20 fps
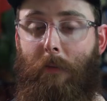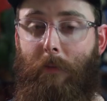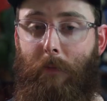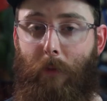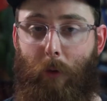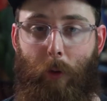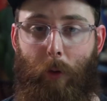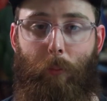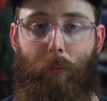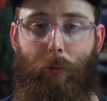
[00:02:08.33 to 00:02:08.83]

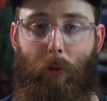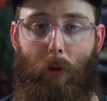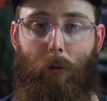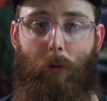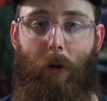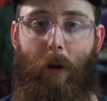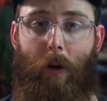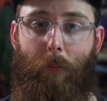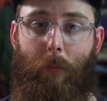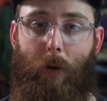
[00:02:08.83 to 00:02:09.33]
full
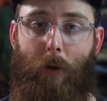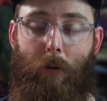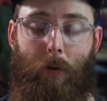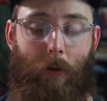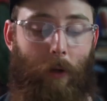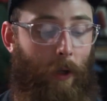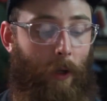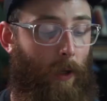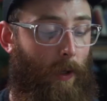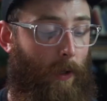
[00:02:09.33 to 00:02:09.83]
program
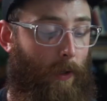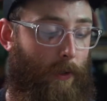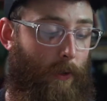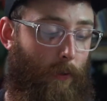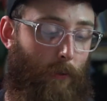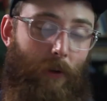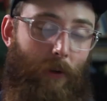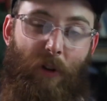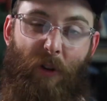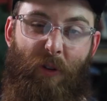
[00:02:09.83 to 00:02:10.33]
mode, so
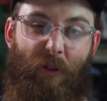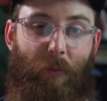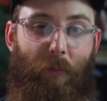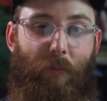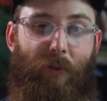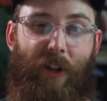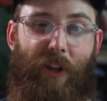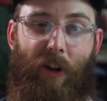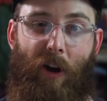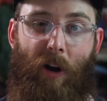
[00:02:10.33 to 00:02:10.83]
you can go
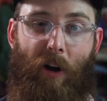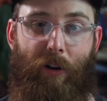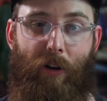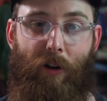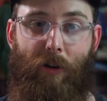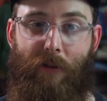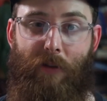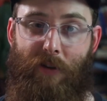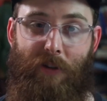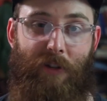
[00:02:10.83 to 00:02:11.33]
complete
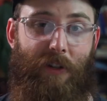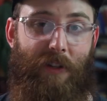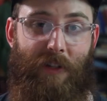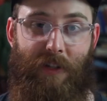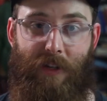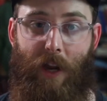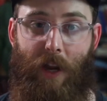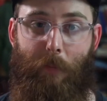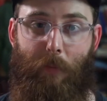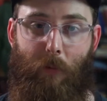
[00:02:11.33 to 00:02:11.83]
auto and just
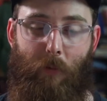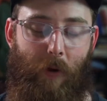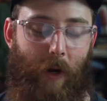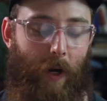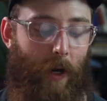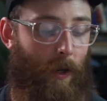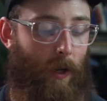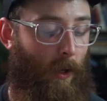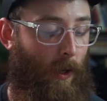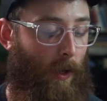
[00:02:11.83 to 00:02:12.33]
snap
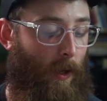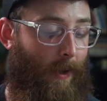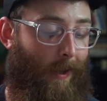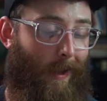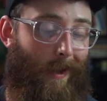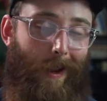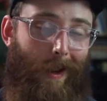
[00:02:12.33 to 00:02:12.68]
away. It